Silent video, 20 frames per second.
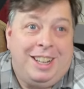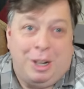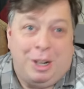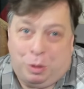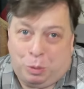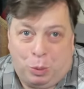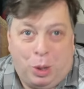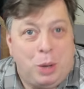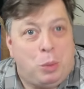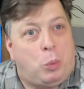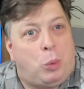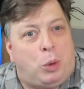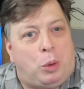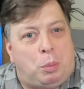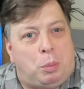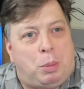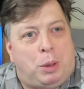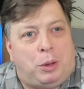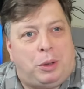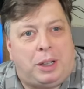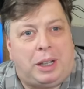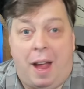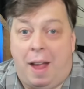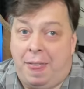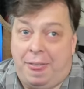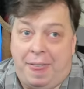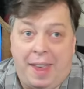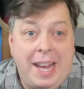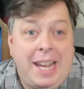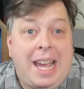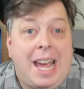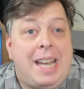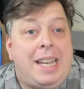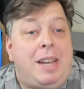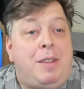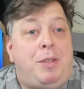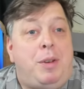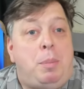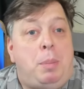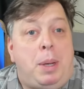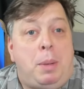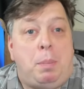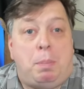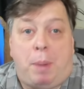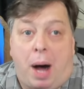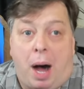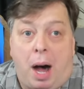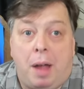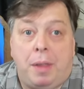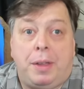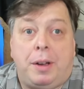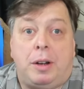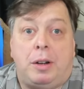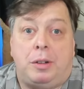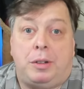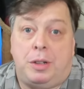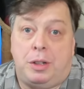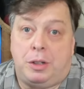What world building? They can't even be bothered